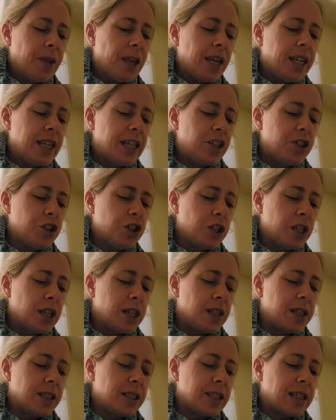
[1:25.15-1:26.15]

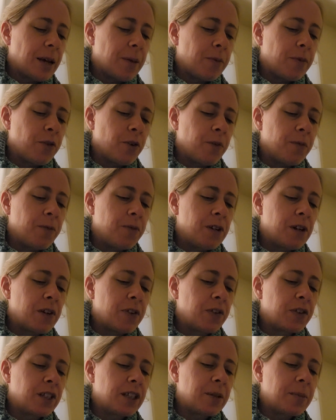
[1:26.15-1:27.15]
Initially, this stemmed from
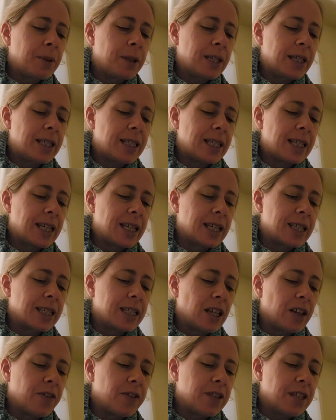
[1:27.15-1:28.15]
fearfully pleasing a
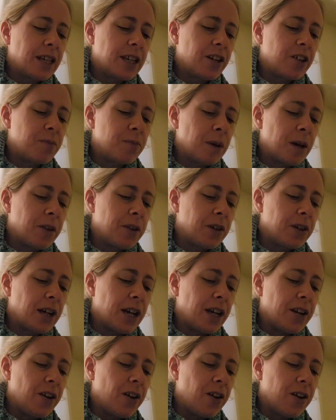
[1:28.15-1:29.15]
self centered mother
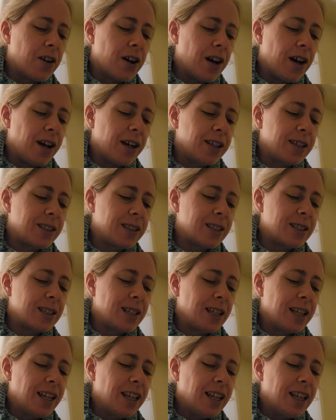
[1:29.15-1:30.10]
at all costs.